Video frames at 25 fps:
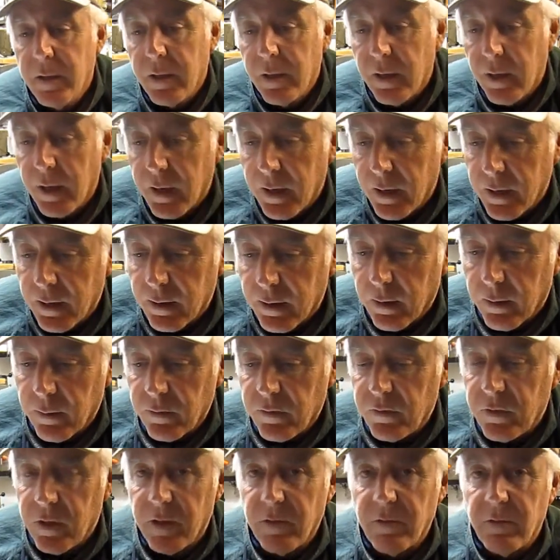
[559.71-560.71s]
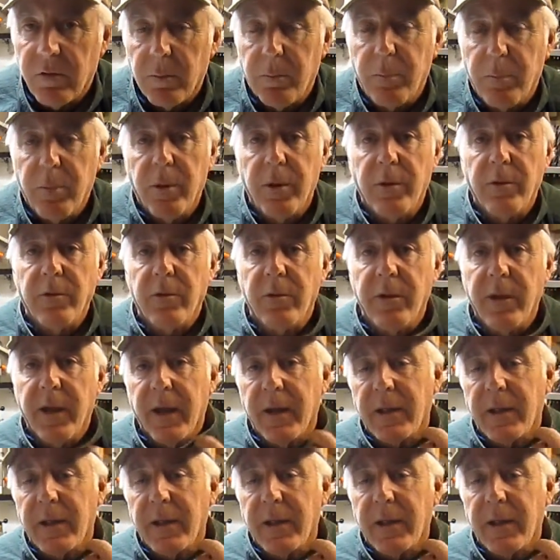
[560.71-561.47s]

It always tends to pull on your neck.